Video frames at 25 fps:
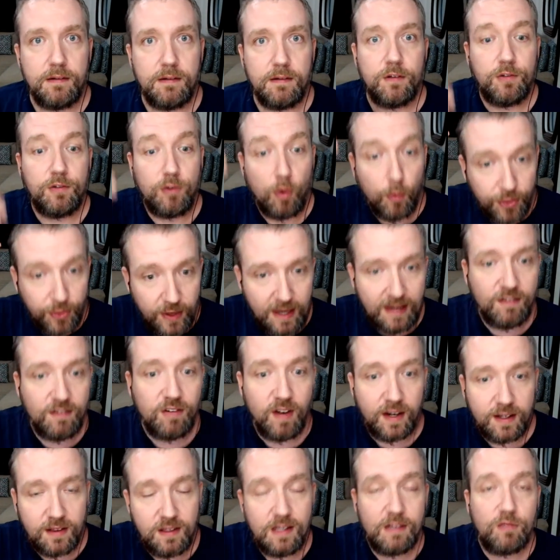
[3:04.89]
So things
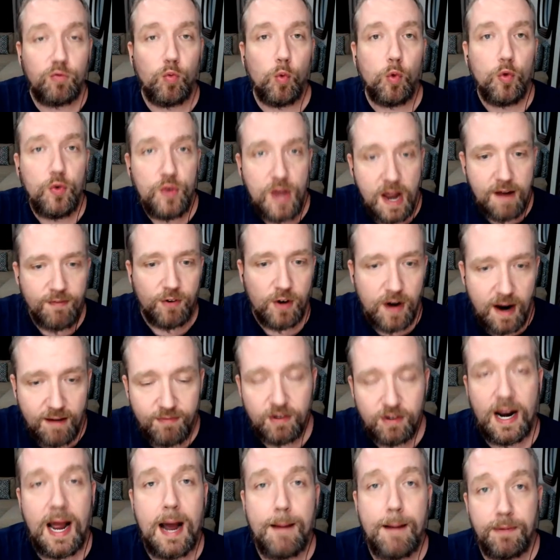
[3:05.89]
like this will never,
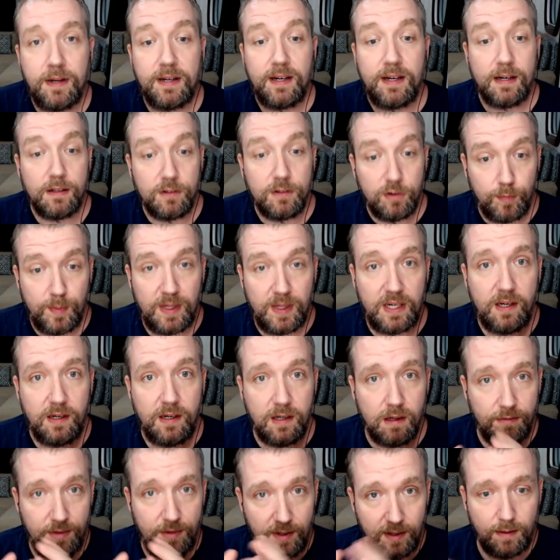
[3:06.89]
ever happen again.
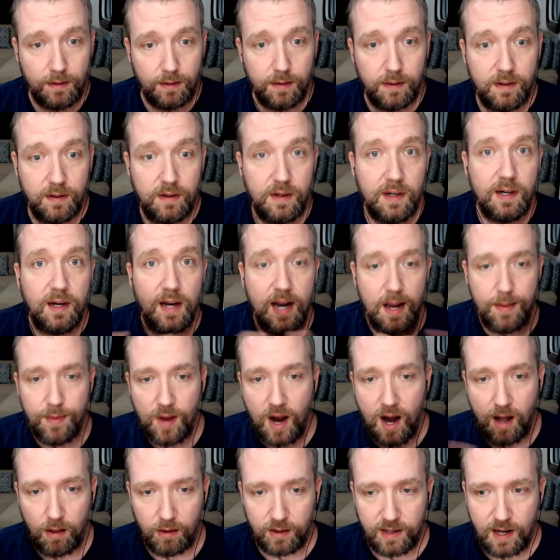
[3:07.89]
Speaking of Hitler and the
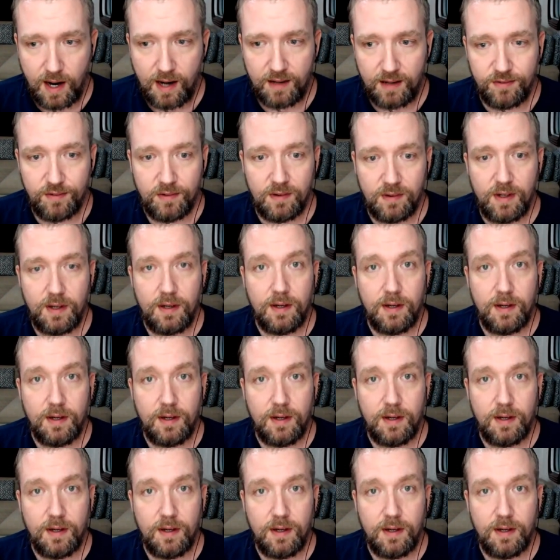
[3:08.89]
Holocaust.